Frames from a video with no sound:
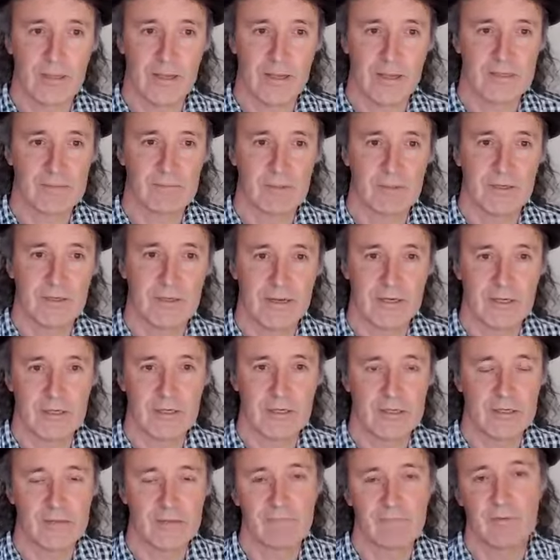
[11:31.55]

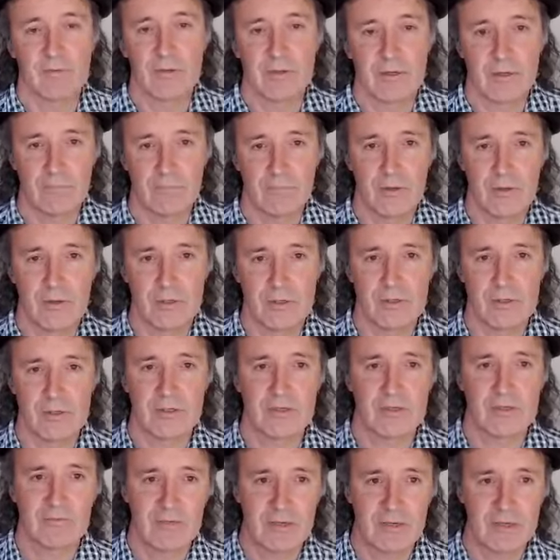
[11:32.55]
explanations for the
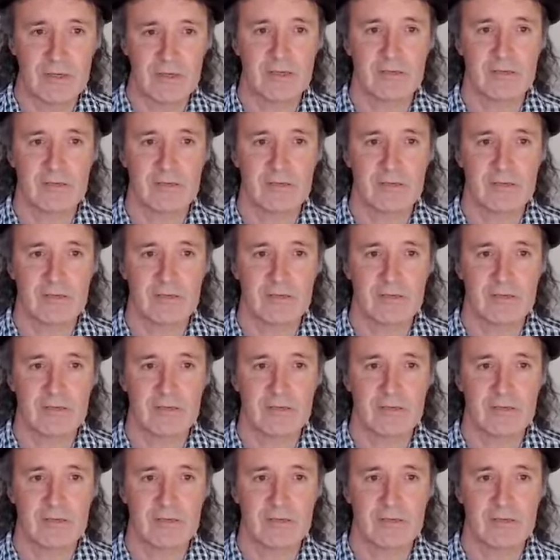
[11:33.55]
emergence of the